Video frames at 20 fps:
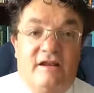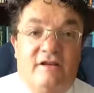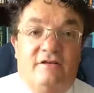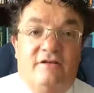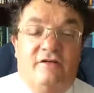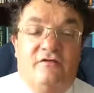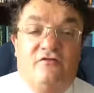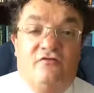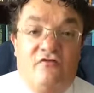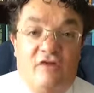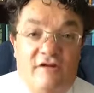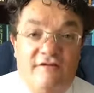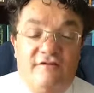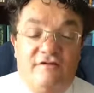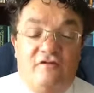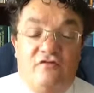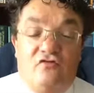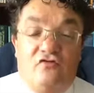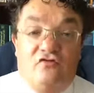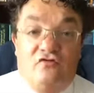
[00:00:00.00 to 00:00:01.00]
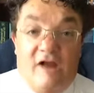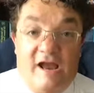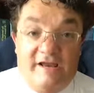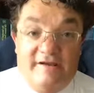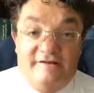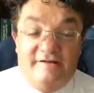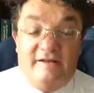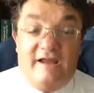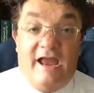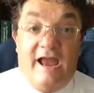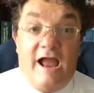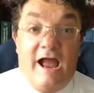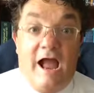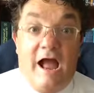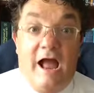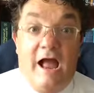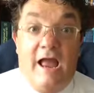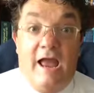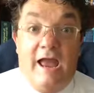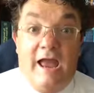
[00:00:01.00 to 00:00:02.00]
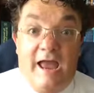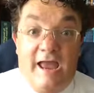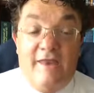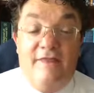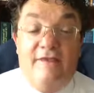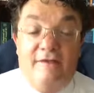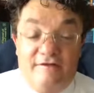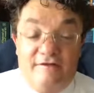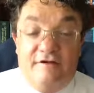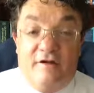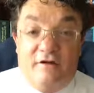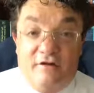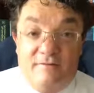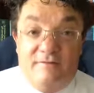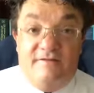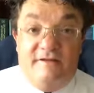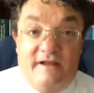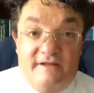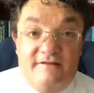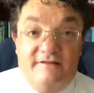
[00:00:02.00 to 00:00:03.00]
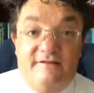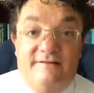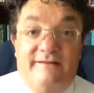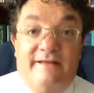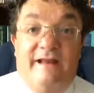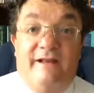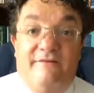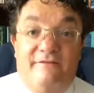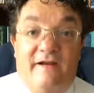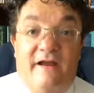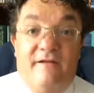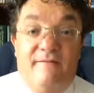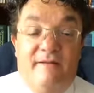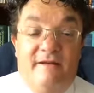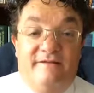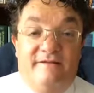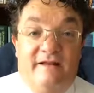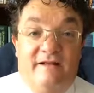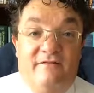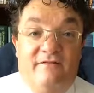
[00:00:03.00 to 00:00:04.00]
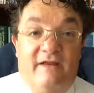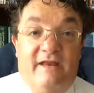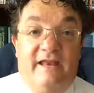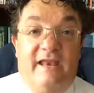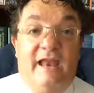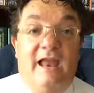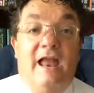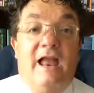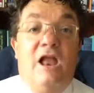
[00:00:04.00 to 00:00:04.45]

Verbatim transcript: to trust Christ in the circumstances that I find myself in.